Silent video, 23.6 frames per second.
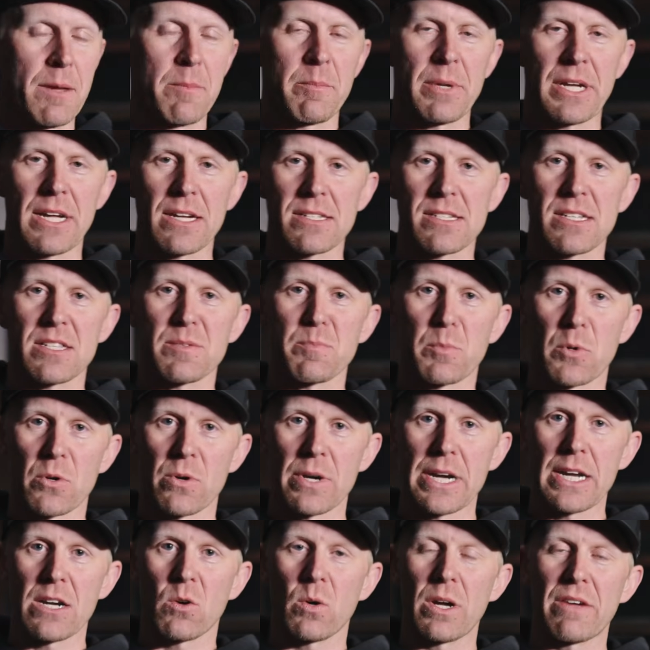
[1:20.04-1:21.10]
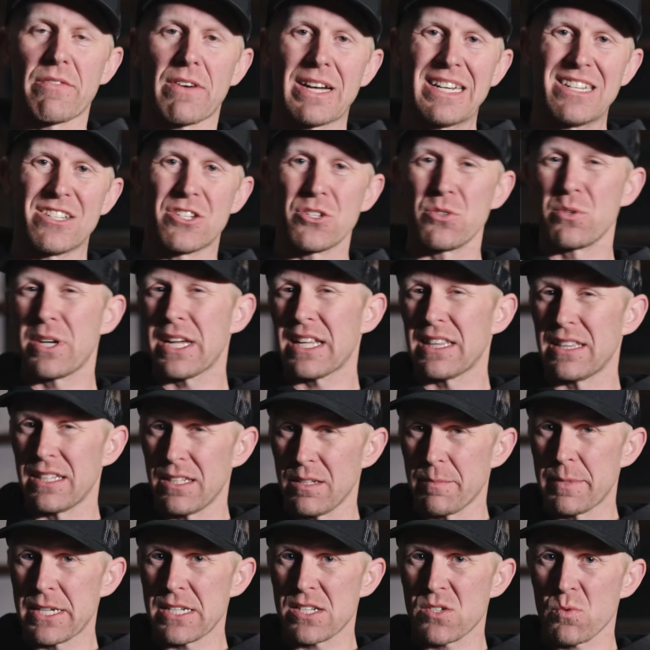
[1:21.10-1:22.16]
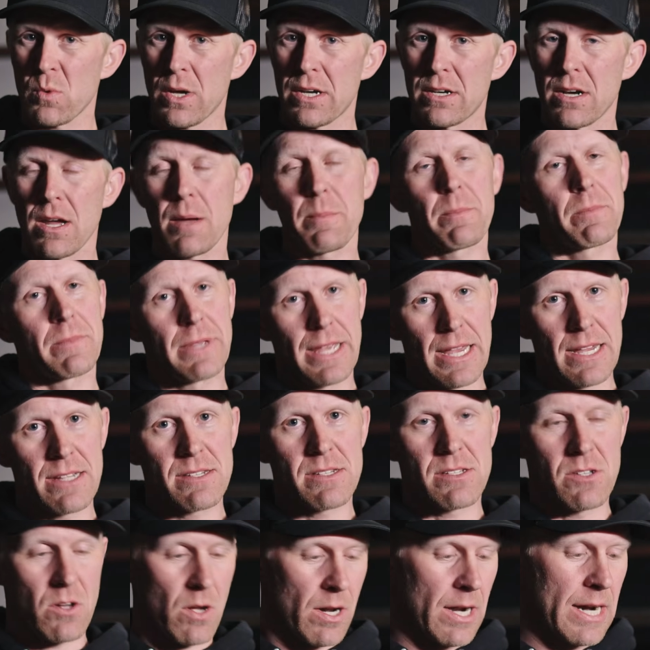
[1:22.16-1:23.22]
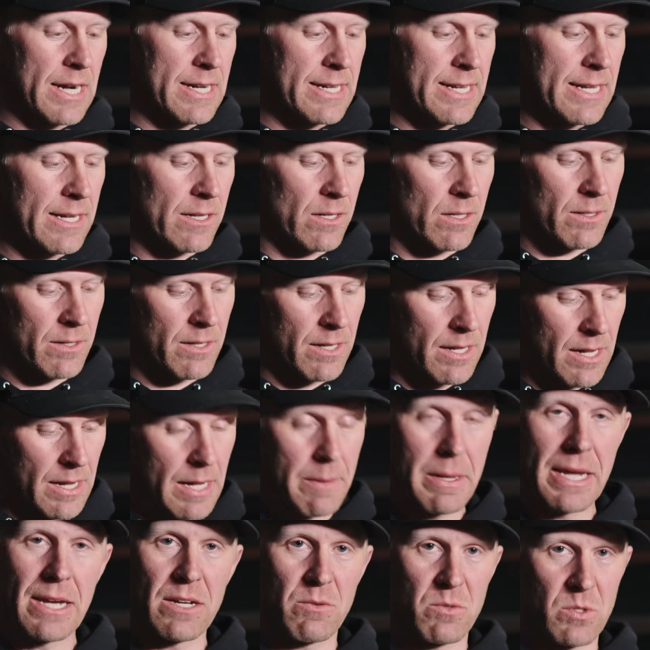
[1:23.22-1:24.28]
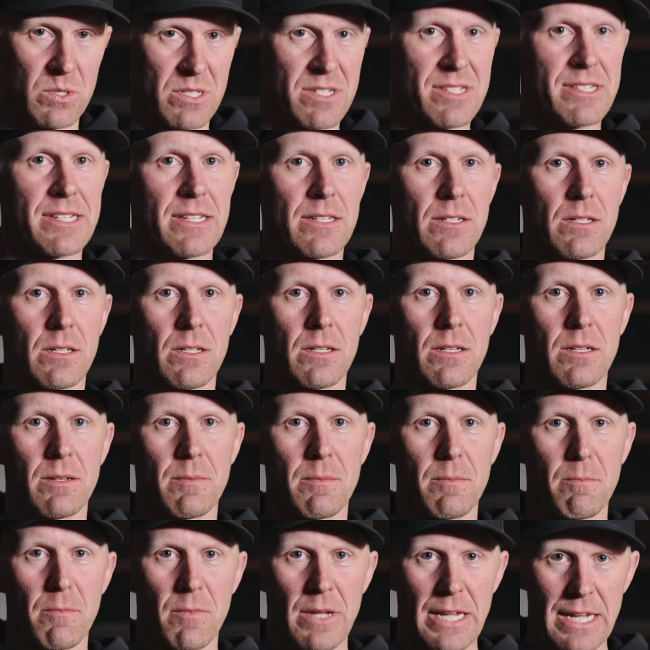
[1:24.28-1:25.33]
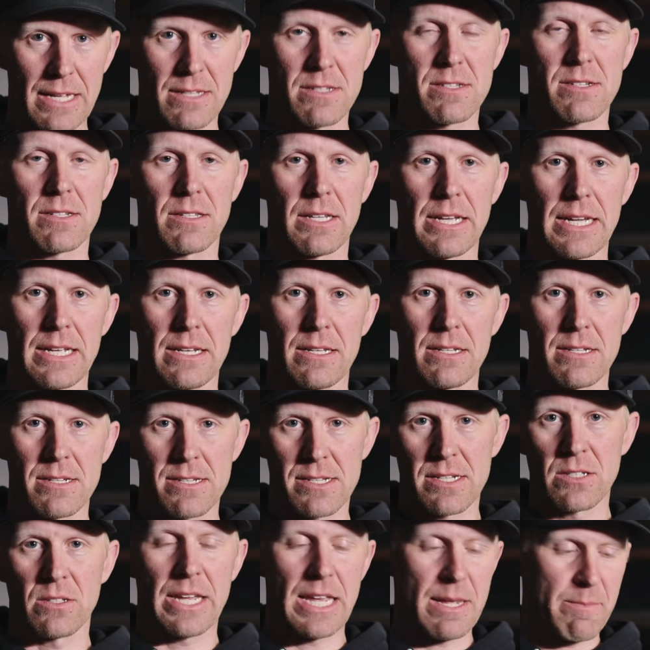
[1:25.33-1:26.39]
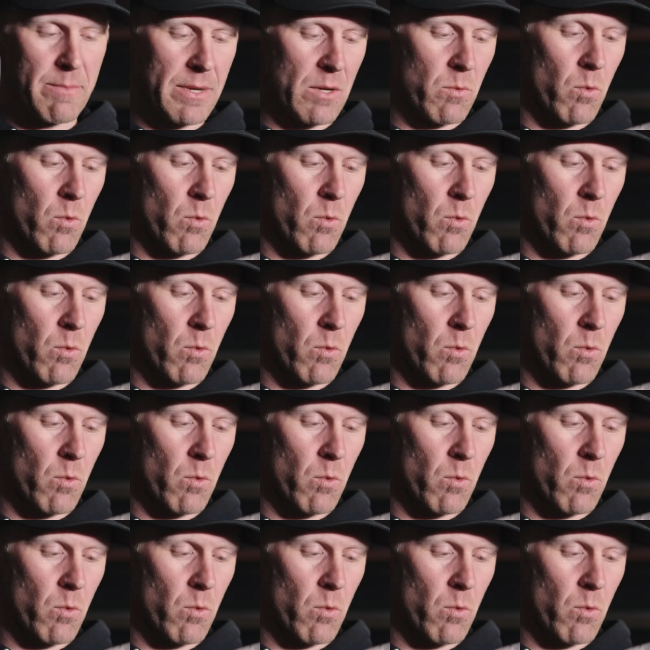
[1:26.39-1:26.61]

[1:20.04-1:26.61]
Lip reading: Because it's merino, if I do get a little bit sweated up, yes, not ideal, it will still insulate, still keep me